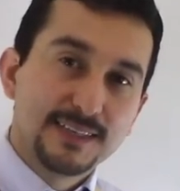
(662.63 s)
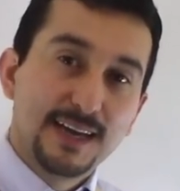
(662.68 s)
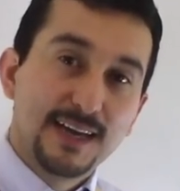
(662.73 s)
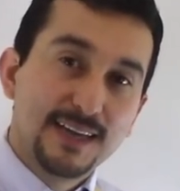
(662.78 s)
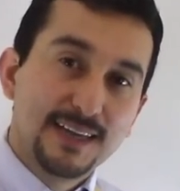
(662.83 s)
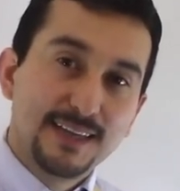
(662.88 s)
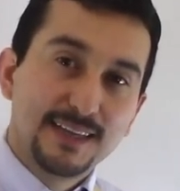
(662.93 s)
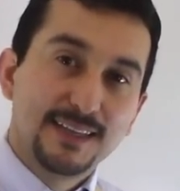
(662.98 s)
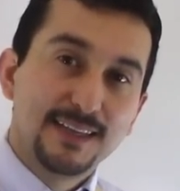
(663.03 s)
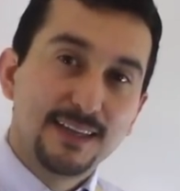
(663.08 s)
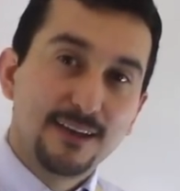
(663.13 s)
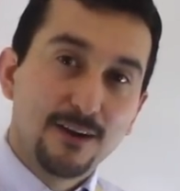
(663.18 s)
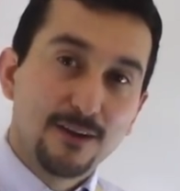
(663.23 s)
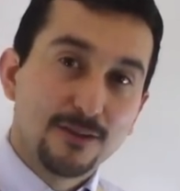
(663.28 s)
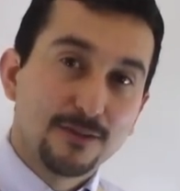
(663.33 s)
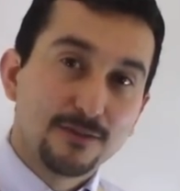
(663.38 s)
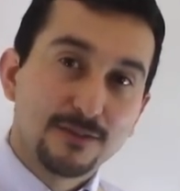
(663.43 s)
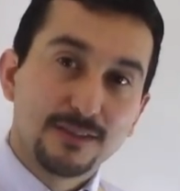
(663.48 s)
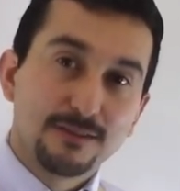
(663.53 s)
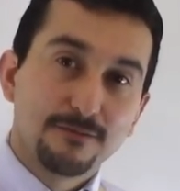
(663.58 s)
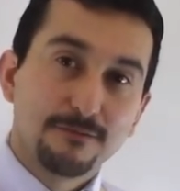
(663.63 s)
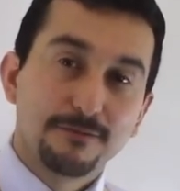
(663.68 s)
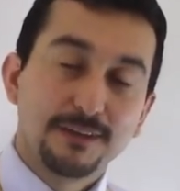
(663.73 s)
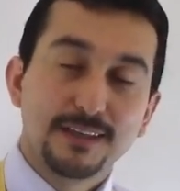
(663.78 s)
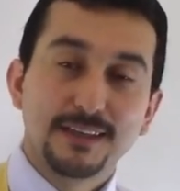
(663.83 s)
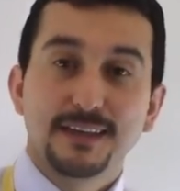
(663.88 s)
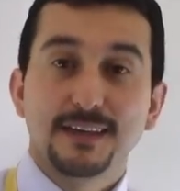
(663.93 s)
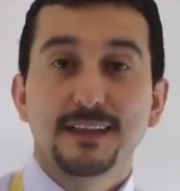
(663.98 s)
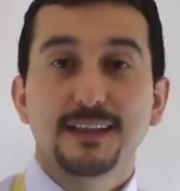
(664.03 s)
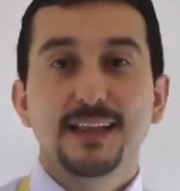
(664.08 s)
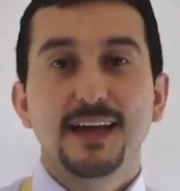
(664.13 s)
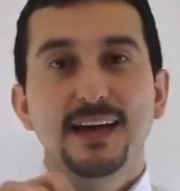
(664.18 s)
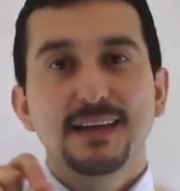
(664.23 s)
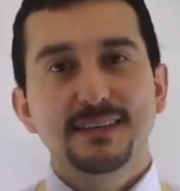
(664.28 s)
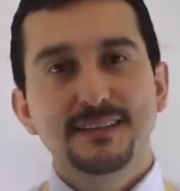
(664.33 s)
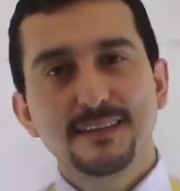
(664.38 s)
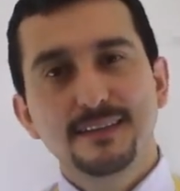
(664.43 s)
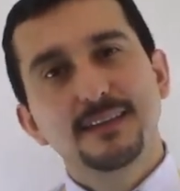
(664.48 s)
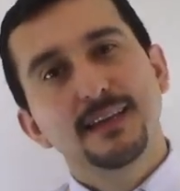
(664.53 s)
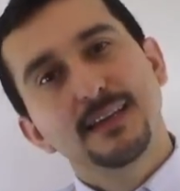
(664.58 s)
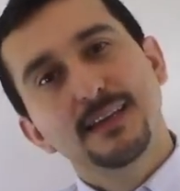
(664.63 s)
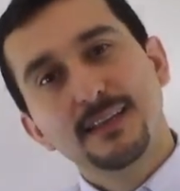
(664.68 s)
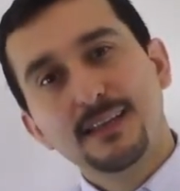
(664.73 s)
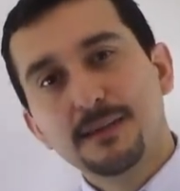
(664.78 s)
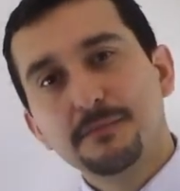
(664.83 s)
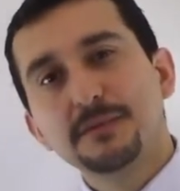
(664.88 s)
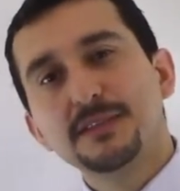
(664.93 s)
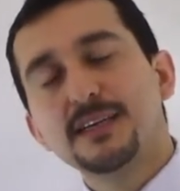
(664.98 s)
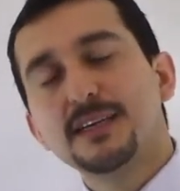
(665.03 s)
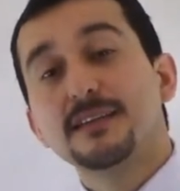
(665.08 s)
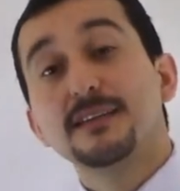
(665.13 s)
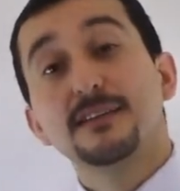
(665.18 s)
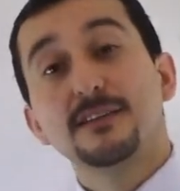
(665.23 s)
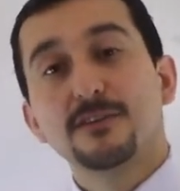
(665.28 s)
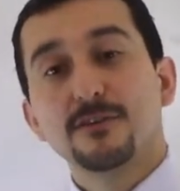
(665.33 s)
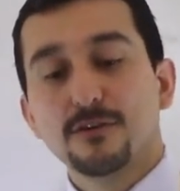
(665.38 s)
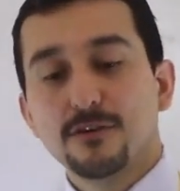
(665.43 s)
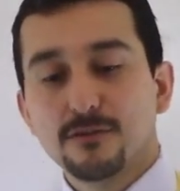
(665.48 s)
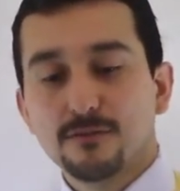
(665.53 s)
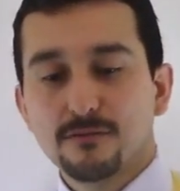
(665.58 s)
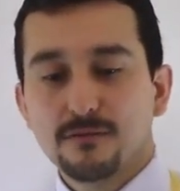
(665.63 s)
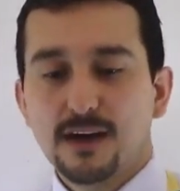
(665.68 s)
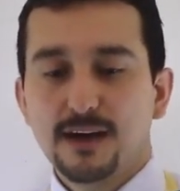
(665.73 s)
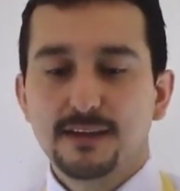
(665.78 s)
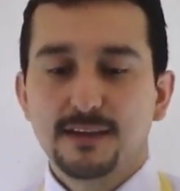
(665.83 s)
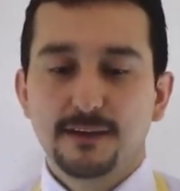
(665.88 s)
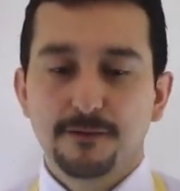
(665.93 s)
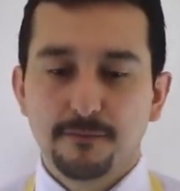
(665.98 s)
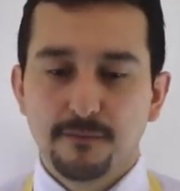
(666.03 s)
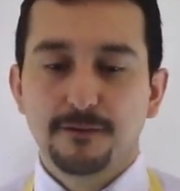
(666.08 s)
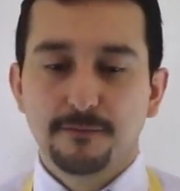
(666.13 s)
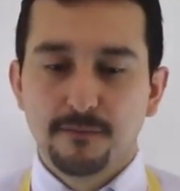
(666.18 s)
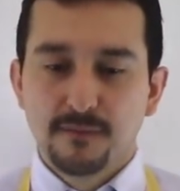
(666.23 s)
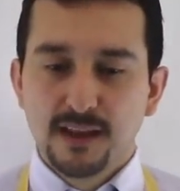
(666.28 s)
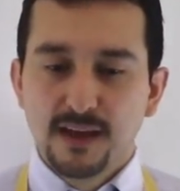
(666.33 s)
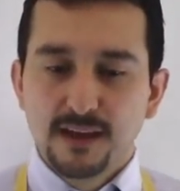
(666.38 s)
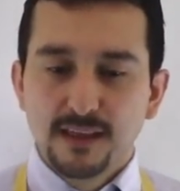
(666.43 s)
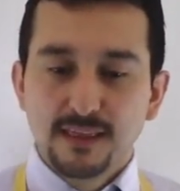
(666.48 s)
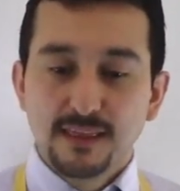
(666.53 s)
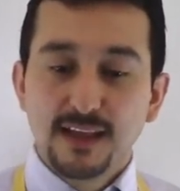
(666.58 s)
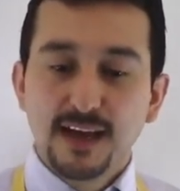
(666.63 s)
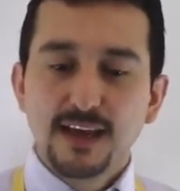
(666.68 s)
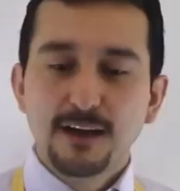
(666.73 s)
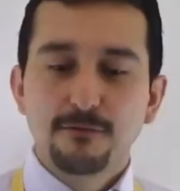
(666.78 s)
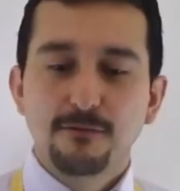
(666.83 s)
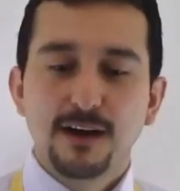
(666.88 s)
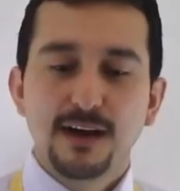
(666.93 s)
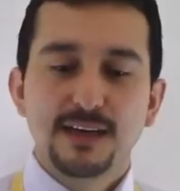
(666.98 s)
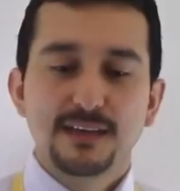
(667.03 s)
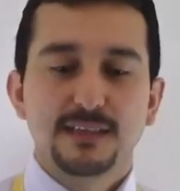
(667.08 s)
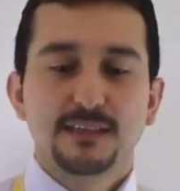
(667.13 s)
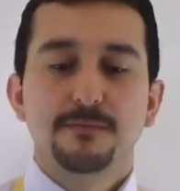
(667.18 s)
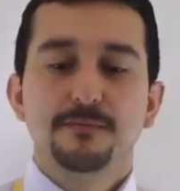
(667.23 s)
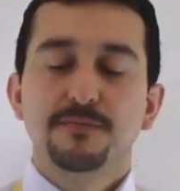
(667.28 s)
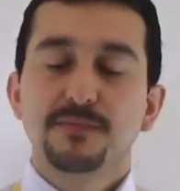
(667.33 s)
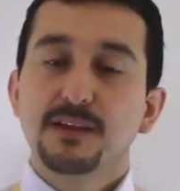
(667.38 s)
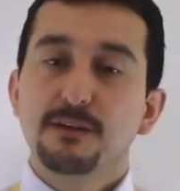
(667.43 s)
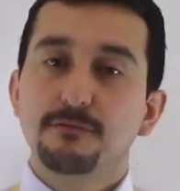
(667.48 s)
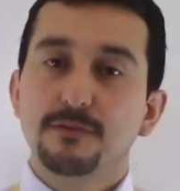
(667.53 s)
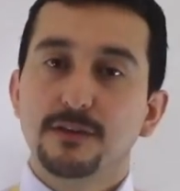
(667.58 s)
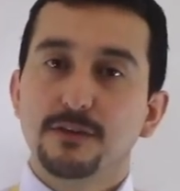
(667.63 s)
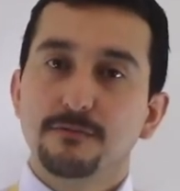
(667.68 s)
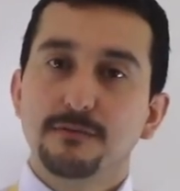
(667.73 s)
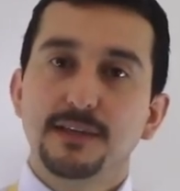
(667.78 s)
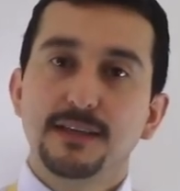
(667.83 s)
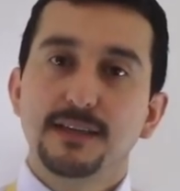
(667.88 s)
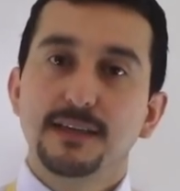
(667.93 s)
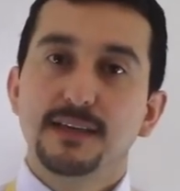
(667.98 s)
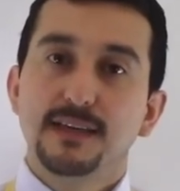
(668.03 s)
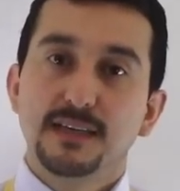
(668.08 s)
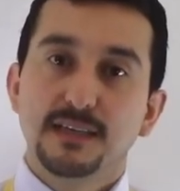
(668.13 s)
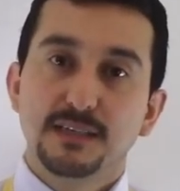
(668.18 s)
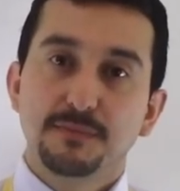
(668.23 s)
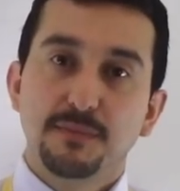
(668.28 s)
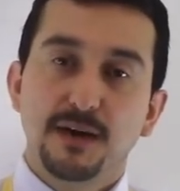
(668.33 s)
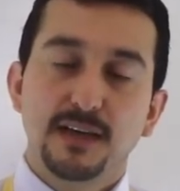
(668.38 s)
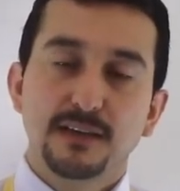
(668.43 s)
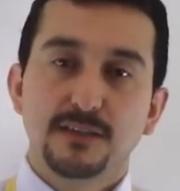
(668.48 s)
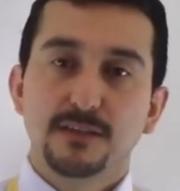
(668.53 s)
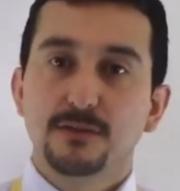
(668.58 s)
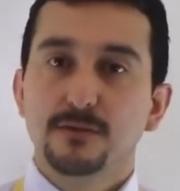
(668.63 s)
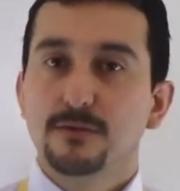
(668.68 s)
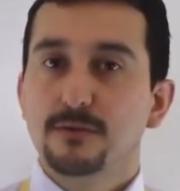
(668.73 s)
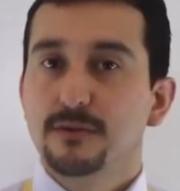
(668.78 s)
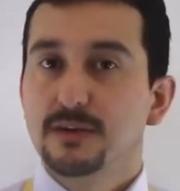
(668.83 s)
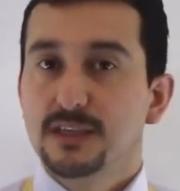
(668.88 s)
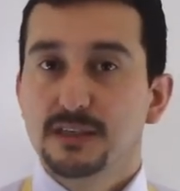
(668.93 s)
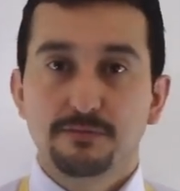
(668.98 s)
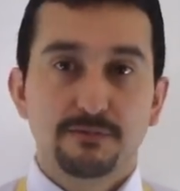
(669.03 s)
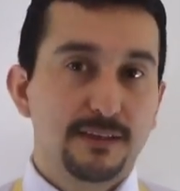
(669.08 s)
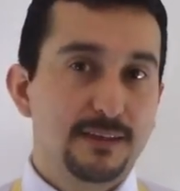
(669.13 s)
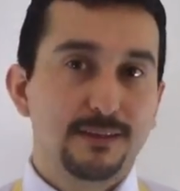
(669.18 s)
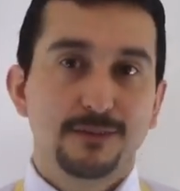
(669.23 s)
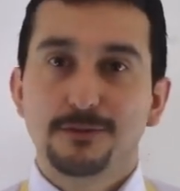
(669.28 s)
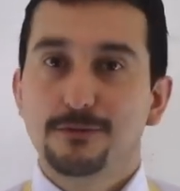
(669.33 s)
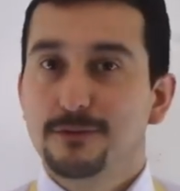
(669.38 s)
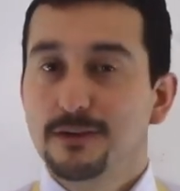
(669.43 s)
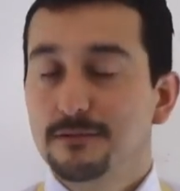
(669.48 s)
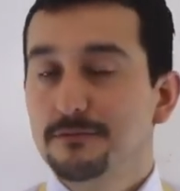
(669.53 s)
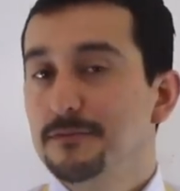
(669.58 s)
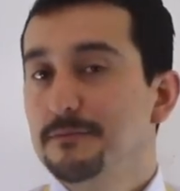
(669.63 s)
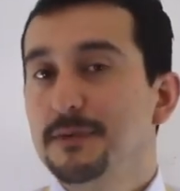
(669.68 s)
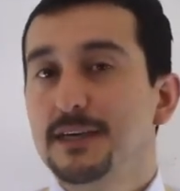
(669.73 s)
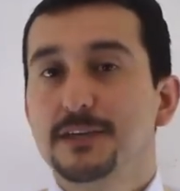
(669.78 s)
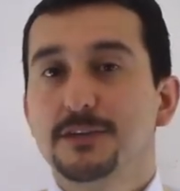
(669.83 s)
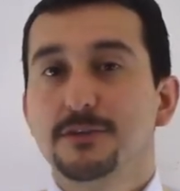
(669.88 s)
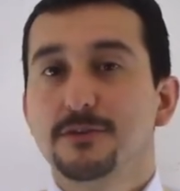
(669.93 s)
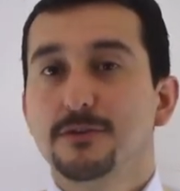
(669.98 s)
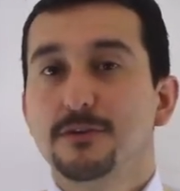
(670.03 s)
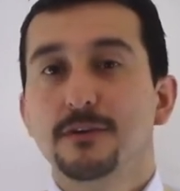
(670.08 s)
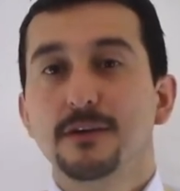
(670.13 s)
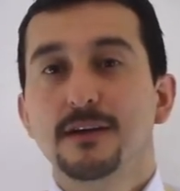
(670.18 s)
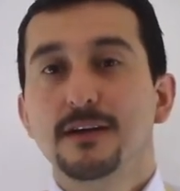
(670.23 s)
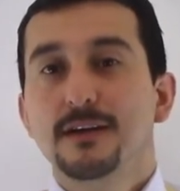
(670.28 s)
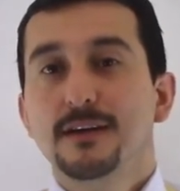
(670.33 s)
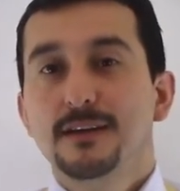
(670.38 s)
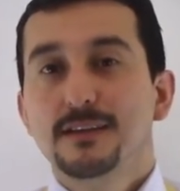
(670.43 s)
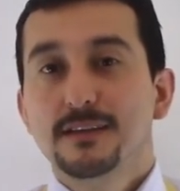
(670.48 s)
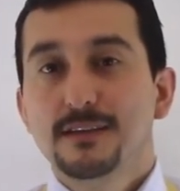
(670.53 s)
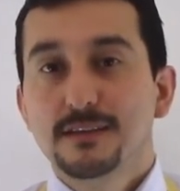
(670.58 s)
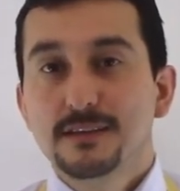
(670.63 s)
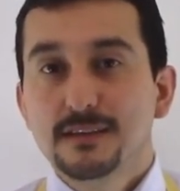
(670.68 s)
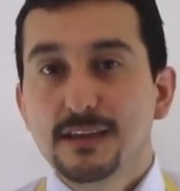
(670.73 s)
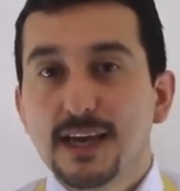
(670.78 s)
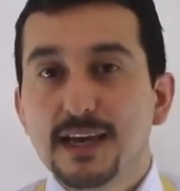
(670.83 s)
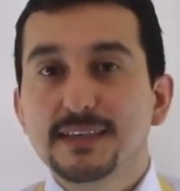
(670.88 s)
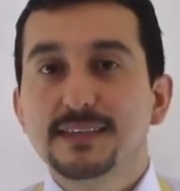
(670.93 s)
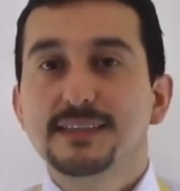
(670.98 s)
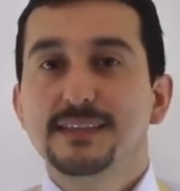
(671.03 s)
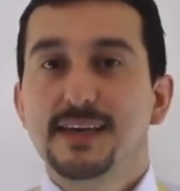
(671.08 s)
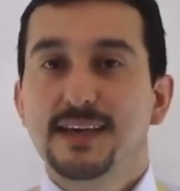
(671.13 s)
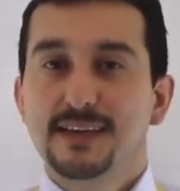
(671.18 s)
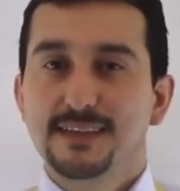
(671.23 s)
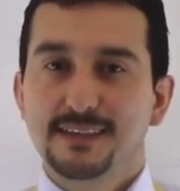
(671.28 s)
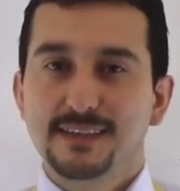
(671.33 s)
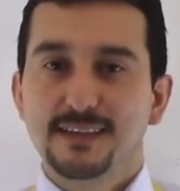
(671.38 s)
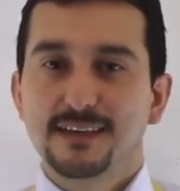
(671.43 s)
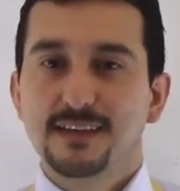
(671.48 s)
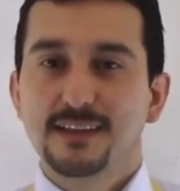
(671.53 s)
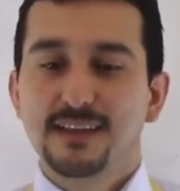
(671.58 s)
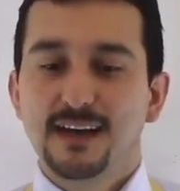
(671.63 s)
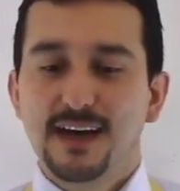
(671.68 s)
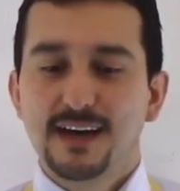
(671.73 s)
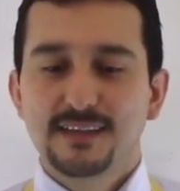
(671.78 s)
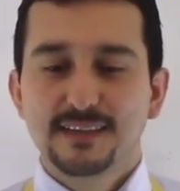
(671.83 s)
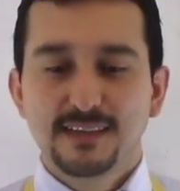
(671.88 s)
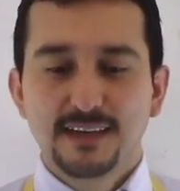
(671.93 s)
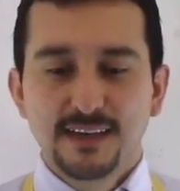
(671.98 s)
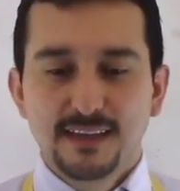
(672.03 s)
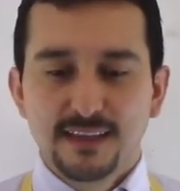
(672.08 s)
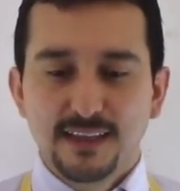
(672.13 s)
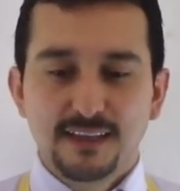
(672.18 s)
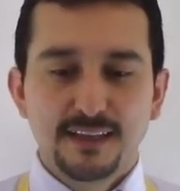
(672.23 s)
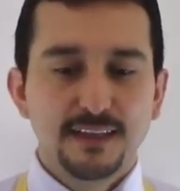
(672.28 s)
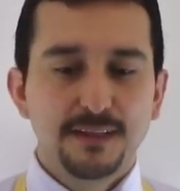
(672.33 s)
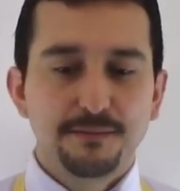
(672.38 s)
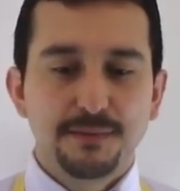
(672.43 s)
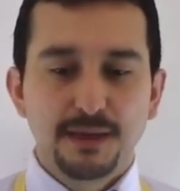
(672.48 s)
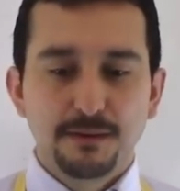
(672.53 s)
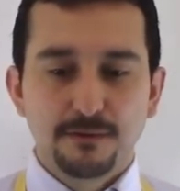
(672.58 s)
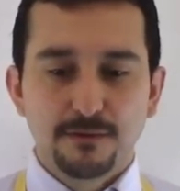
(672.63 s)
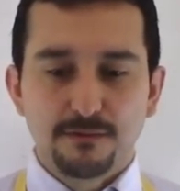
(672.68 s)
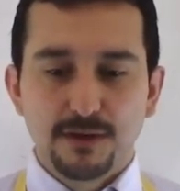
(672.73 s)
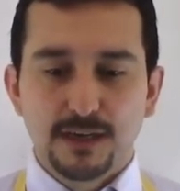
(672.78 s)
that in the articles that we're reading in class, then they can imitate it in their own writing. Likewise, when they're reading expository, explanatory, informational essays in class, they need to be able to